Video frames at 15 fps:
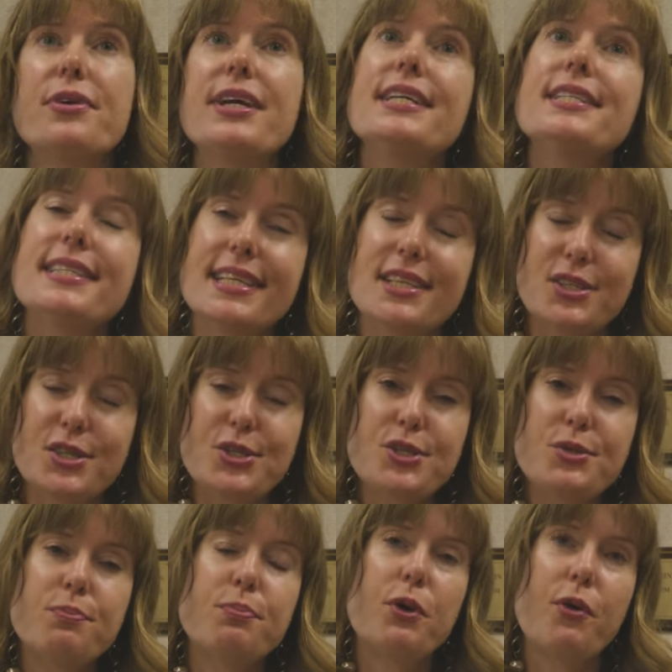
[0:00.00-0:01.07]
Three
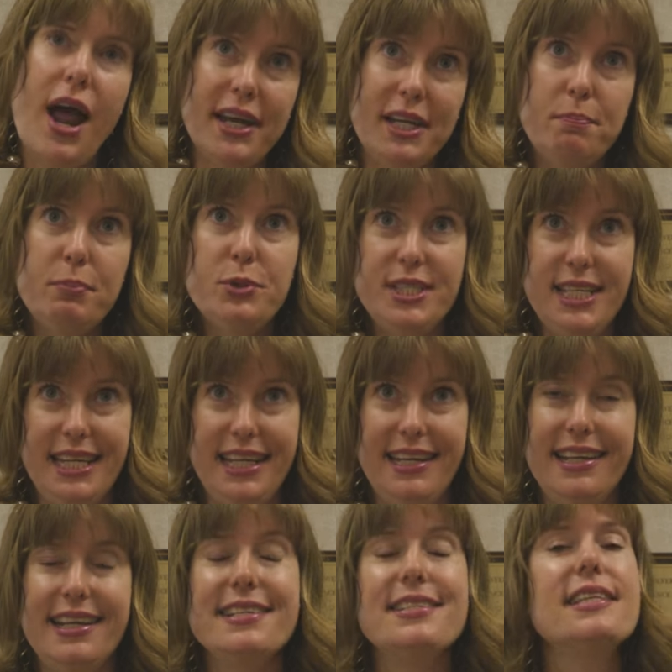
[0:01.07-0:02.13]
Sisters Biryani
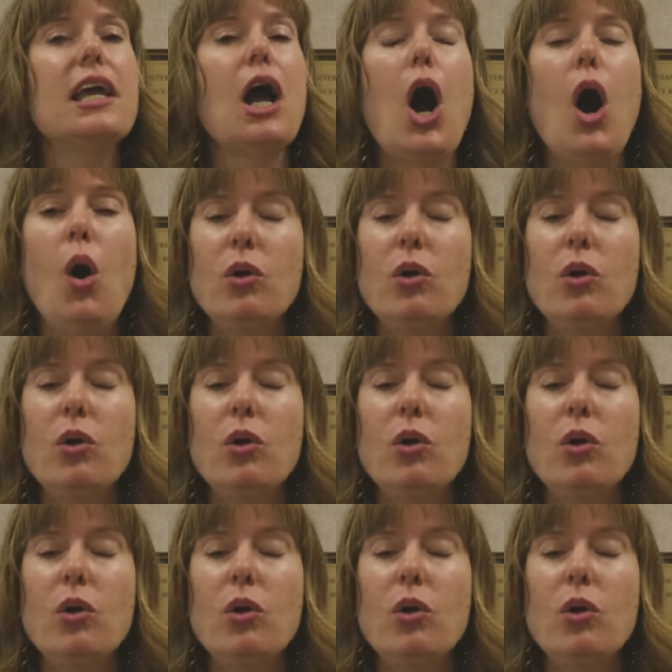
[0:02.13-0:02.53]
Poutine is the